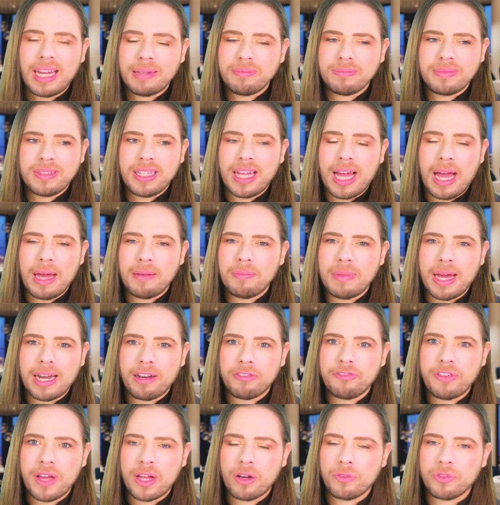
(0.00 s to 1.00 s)
I'm not, I'm
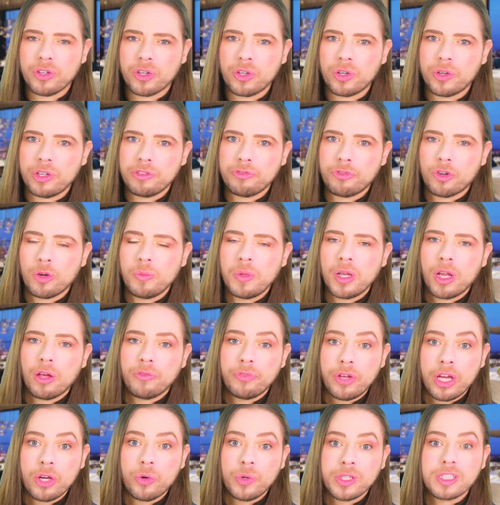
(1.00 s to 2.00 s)
not a fan of the current
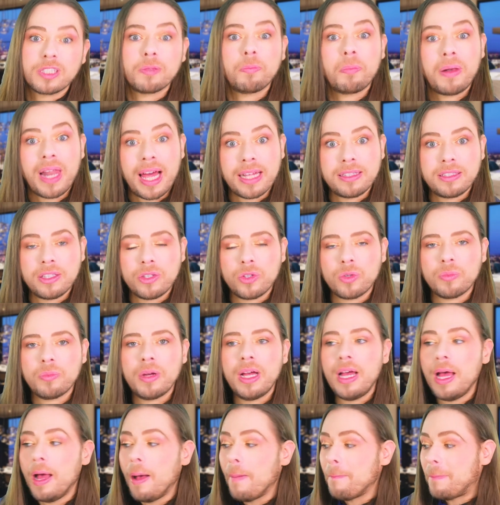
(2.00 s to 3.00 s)
formula of Egoist
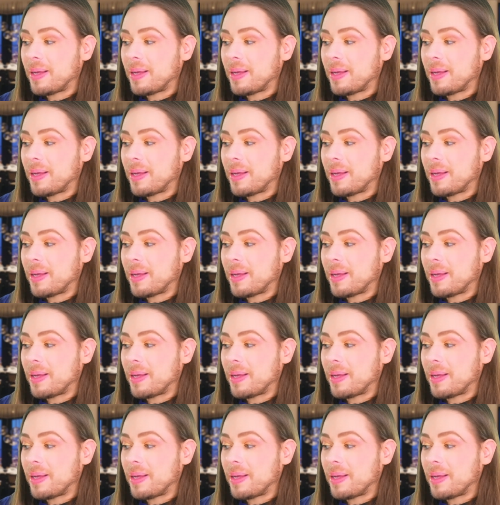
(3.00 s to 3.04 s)
Platinum,